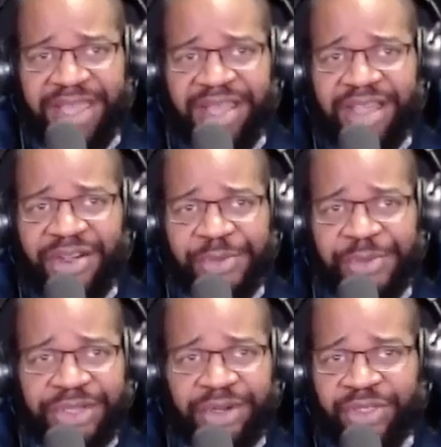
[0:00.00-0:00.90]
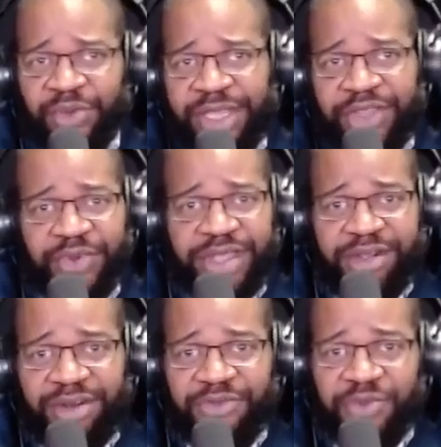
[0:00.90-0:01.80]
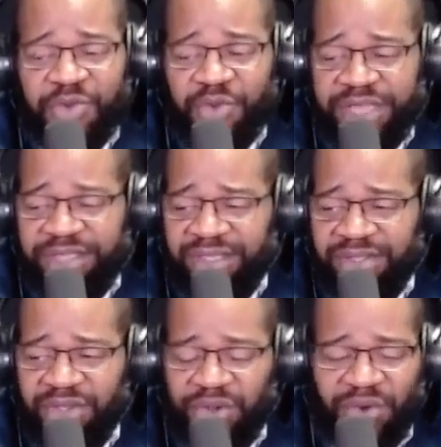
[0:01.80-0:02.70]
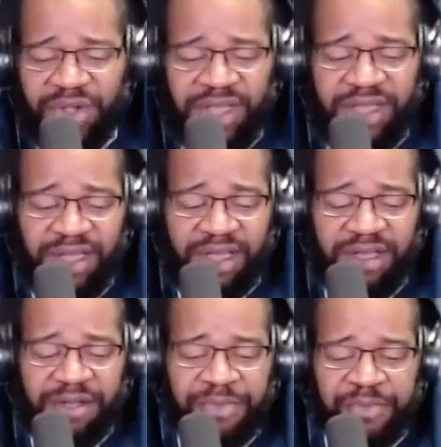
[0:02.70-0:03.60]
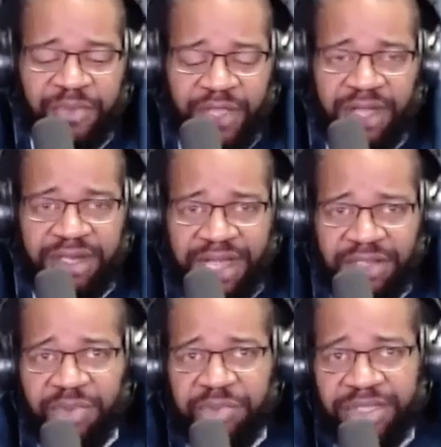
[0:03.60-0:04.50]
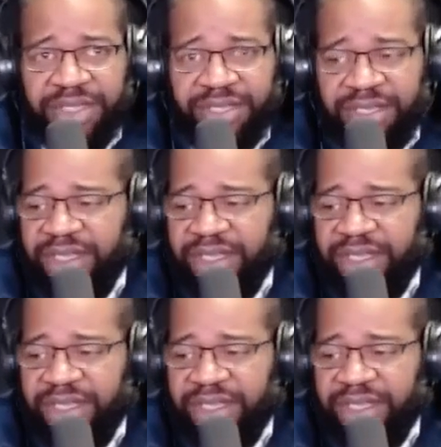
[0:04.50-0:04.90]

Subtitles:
who'll be turning 23 here in a few weeks. And so Dr. Belinda,